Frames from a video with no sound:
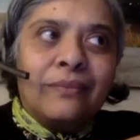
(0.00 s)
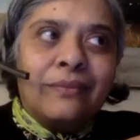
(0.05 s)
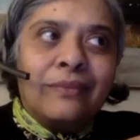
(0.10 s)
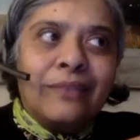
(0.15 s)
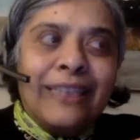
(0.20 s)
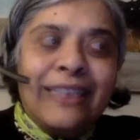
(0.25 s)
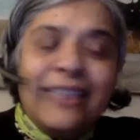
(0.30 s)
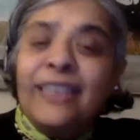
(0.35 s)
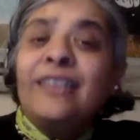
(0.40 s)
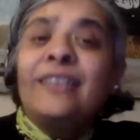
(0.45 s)

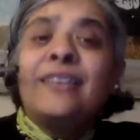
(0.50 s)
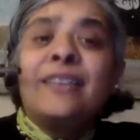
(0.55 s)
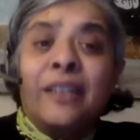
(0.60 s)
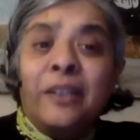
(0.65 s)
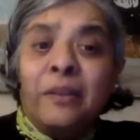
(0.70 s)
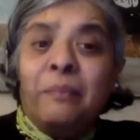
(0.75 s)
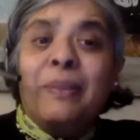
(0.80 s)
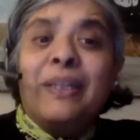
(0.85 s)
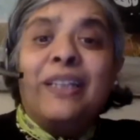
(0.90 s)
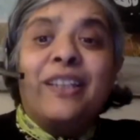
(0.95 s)
is
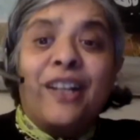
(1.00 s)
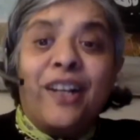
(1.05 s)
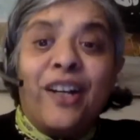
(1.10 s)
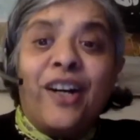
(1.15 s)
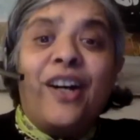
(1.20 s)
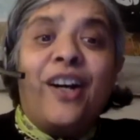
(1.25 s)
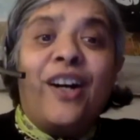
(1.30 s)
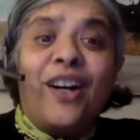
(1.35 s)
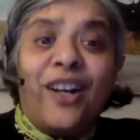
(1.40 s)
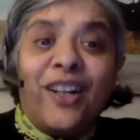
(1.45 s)
going to be the
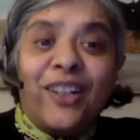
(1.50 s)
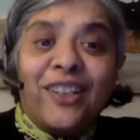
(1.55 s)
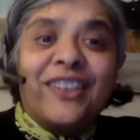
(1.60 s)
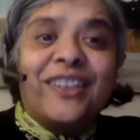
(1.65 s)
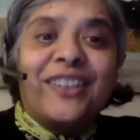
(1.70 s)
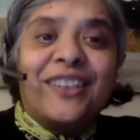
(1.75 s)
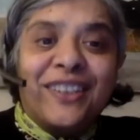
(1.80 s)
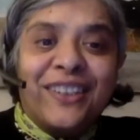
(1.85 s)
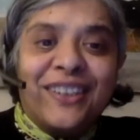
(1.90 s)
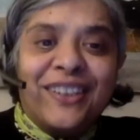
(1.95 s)
heart
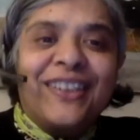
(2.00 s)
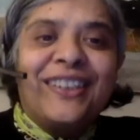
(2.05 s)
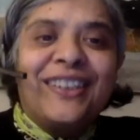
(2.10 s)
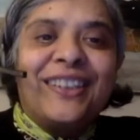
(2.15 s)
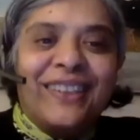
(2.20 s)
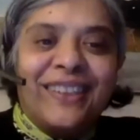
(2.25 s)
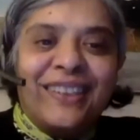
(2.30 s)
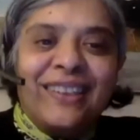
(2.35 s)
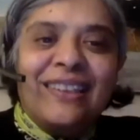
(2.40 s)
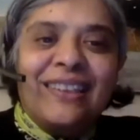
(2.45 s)

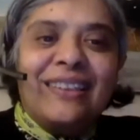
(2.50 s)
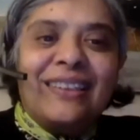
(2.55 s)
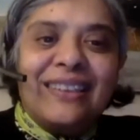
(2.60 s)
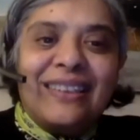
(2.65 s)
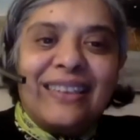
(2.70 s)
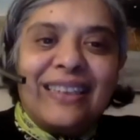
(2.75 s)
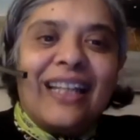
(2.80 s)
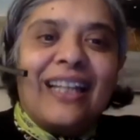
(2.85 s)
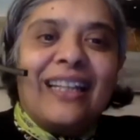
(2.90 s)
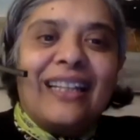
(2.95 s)

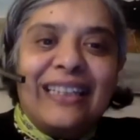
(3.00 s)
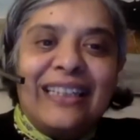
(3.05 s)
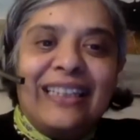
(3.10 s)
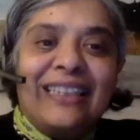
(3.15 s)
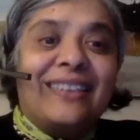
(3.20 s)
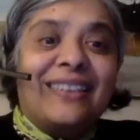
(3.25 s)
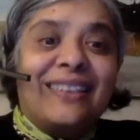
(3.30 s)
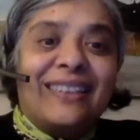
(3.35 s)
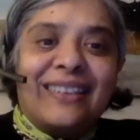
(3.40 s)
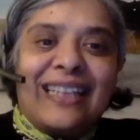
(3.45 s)
that
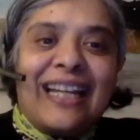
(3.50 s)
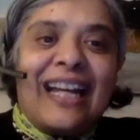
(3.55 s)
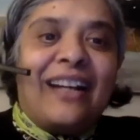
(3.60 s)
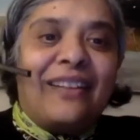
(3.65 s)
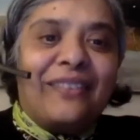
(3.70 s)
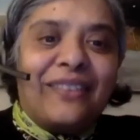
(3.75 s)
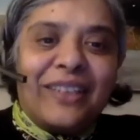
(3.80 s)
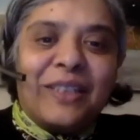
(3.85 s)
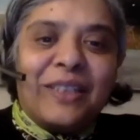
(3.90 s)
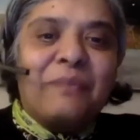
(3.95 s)
leads us out
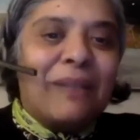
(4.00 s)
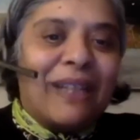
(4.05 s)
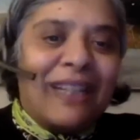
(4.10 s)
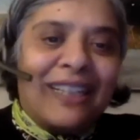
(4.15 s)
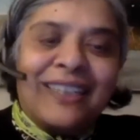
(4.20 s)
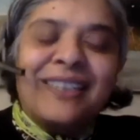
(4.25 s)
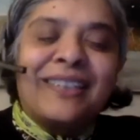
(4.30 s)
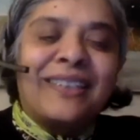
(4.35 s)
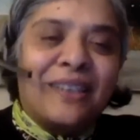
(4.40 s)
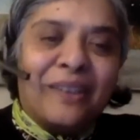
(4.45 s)
of this
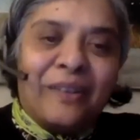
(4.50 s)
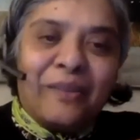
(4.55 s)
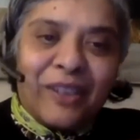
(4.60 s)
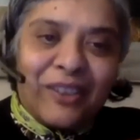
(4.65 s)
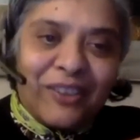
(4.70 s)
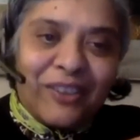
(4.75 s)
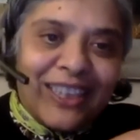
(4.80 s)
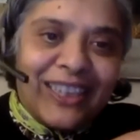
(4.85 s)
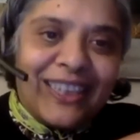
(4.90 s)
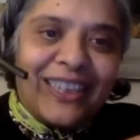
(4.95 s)
place that
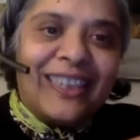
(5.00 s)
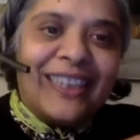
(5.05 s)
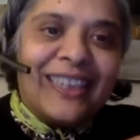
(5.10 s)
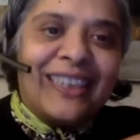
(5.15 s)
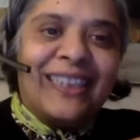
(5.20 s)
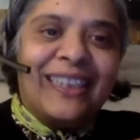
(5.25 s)
we're in.